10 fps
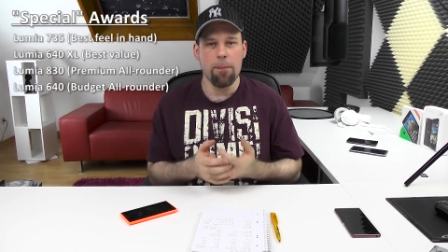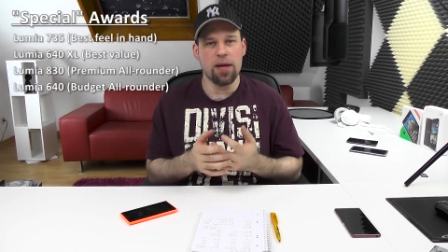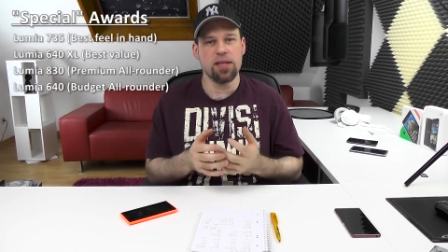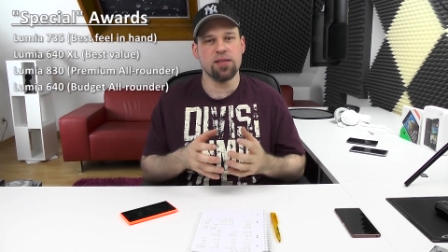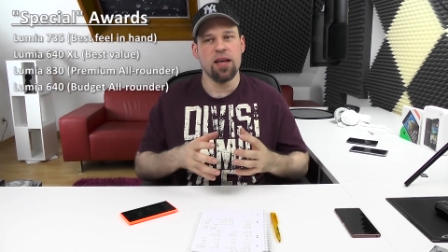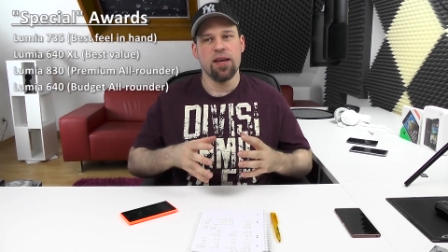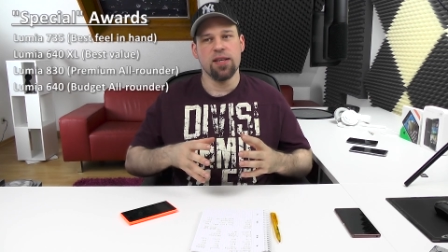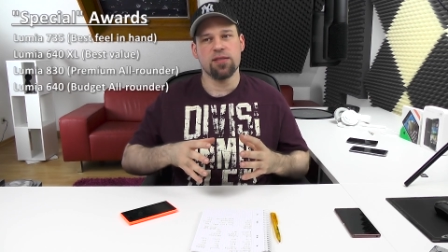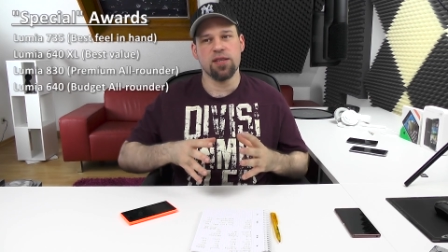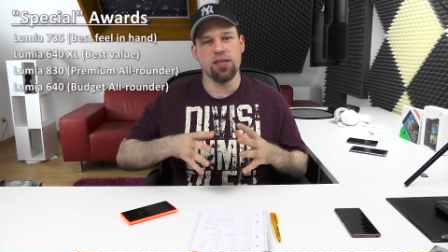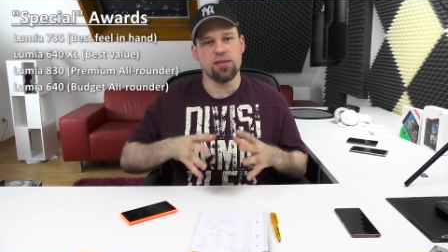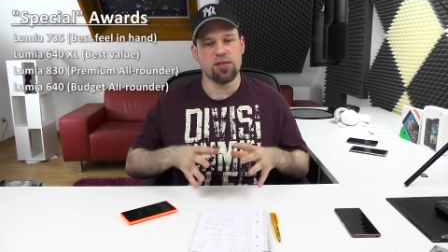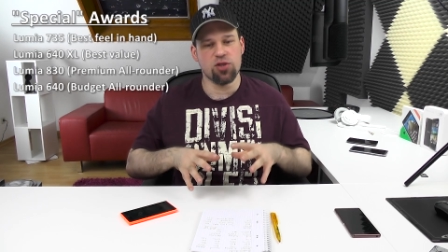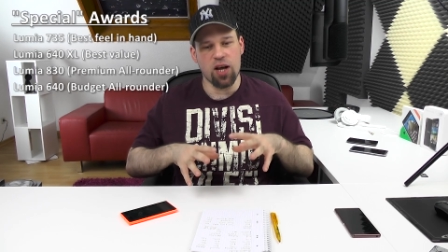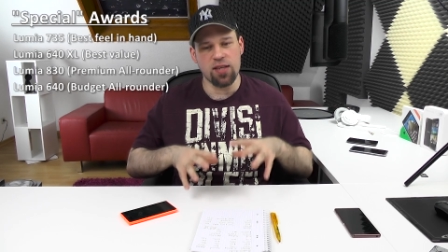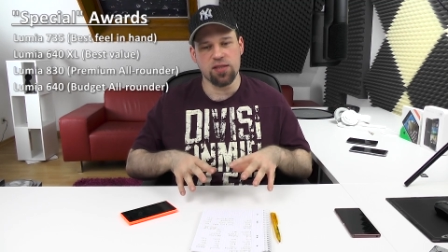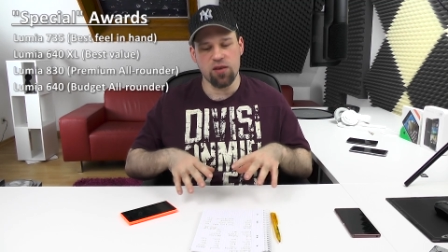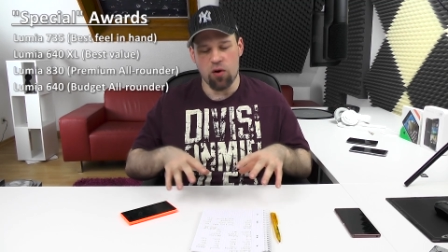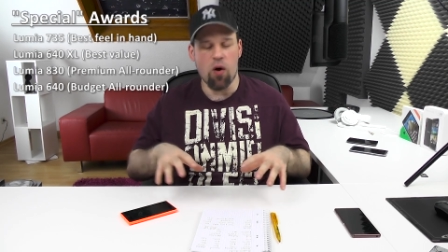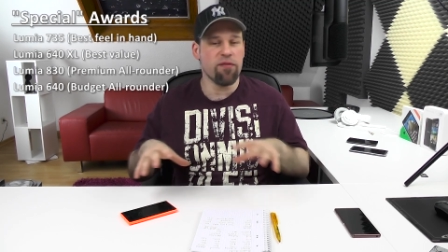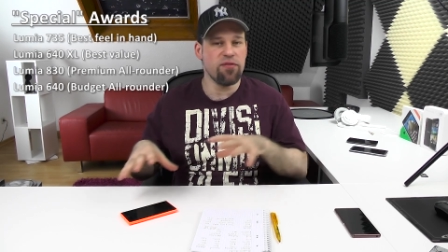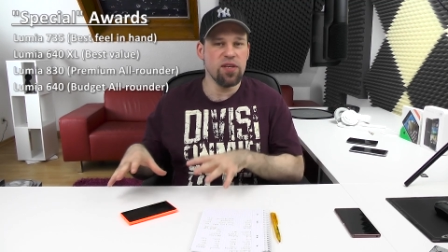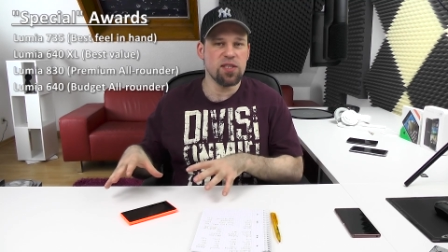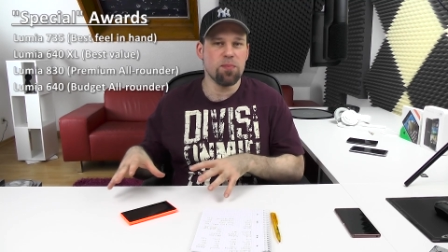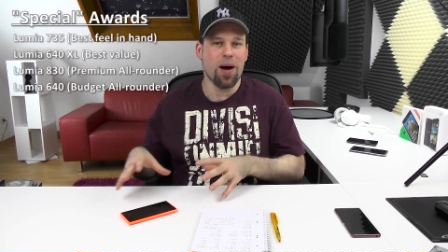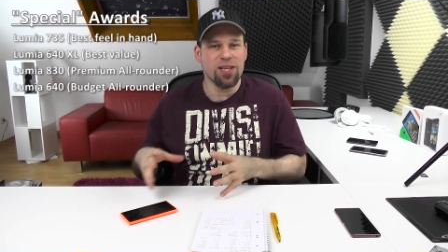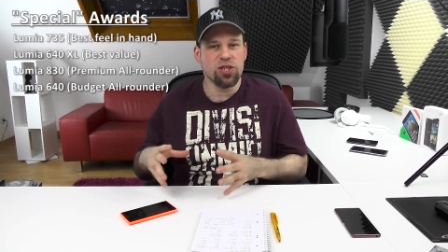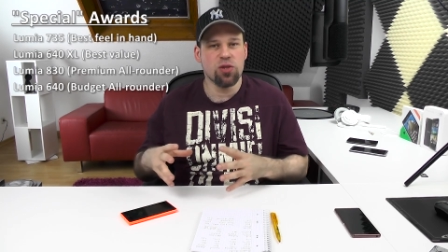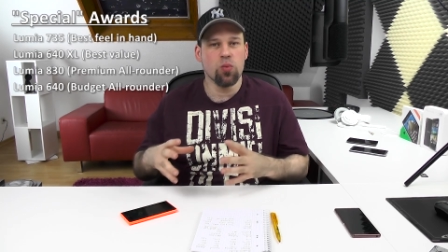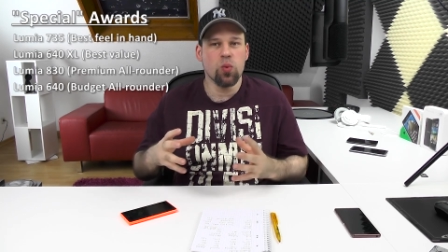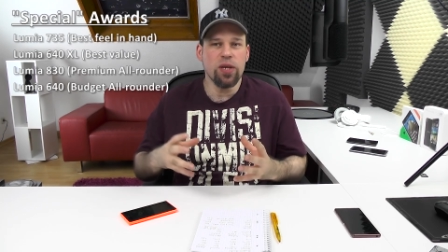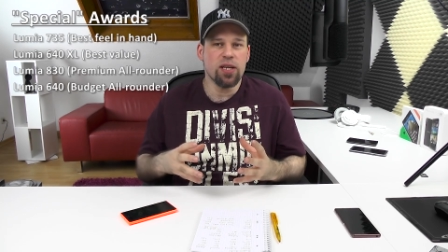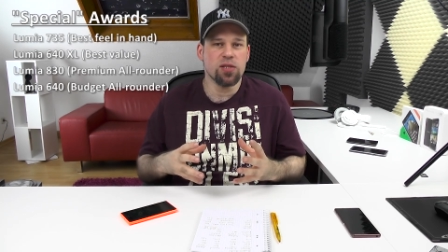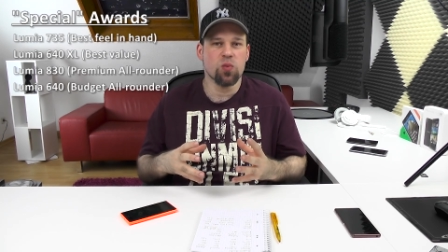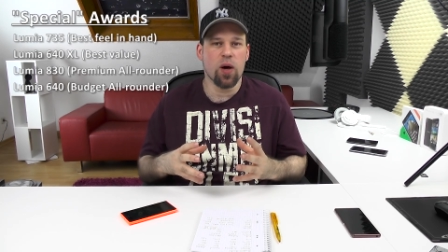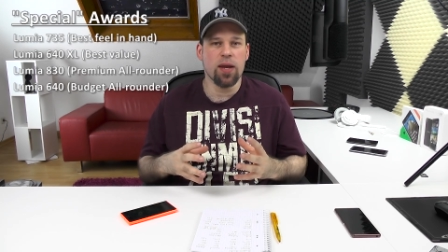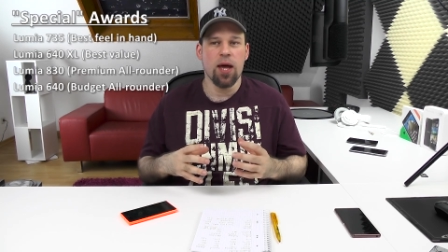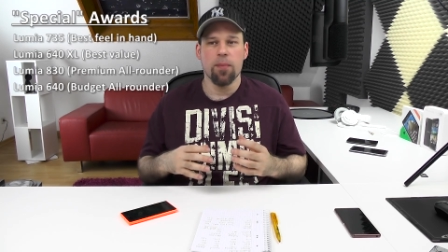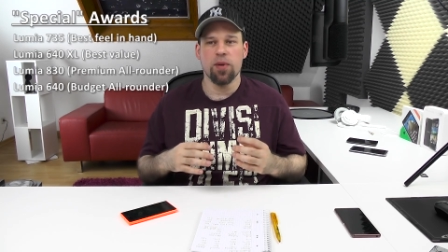but it's just, of this bunch, the weakest one,